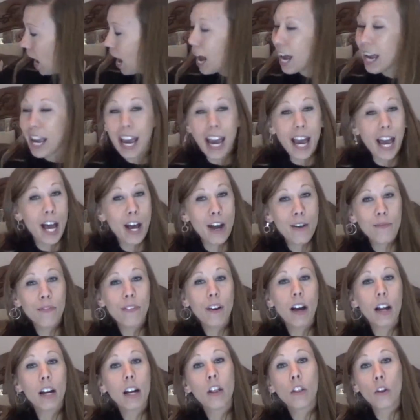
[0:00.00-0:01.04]
I
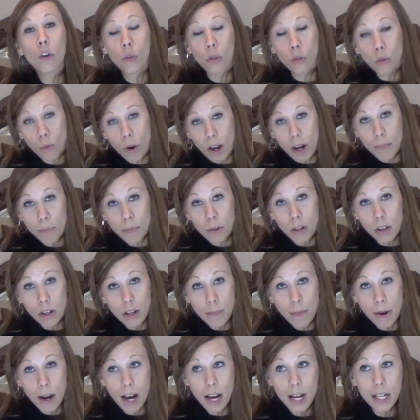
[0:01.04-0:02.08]
have another ThredUP
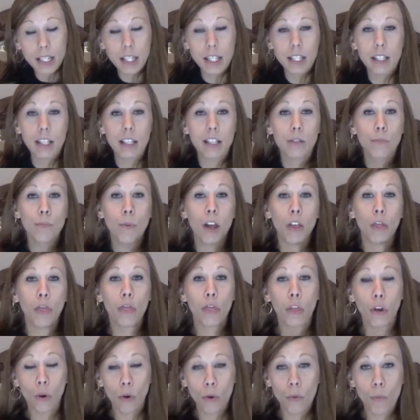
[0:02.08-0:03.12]
Goody box. This is my
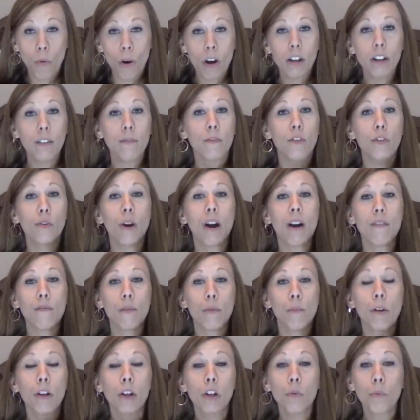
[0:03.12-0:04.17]
third one. If you're not
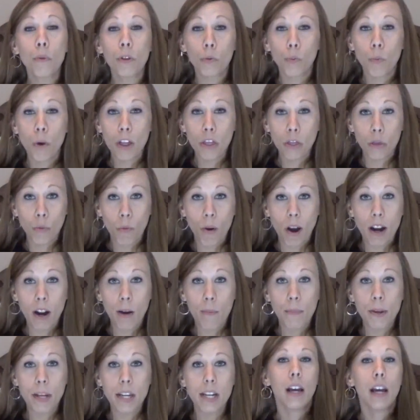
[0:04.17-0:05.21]
familiar with what
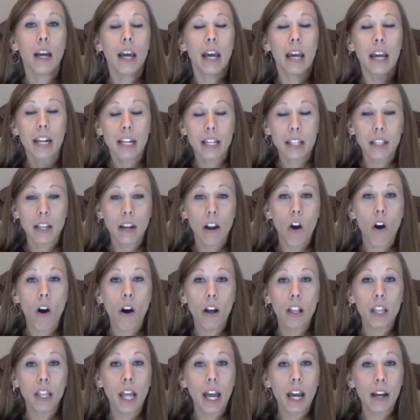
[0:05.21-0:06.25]
ThredUP is, it is an
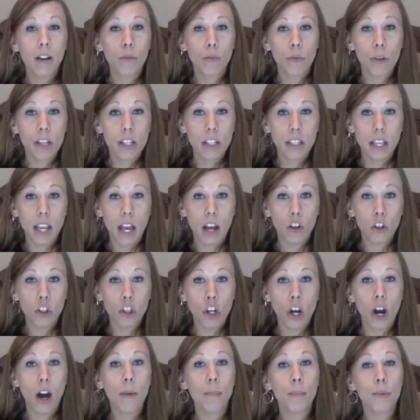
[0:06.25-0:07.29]
online resale
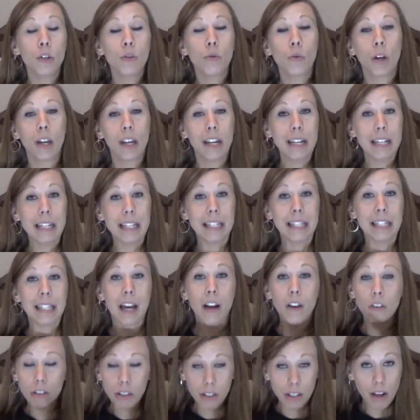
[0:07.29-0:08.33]
shop. You can
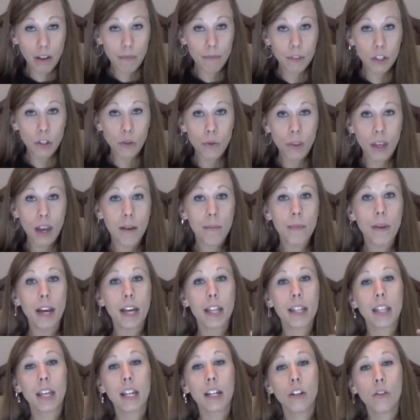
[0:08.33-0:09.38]
sell stuff to them
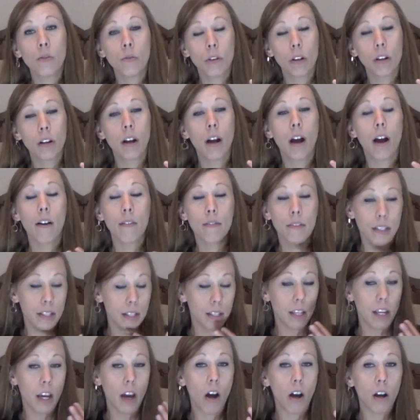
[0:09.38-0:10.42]
and then you can
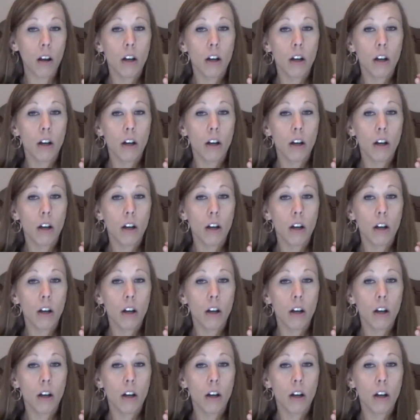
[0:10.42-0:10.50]
obviously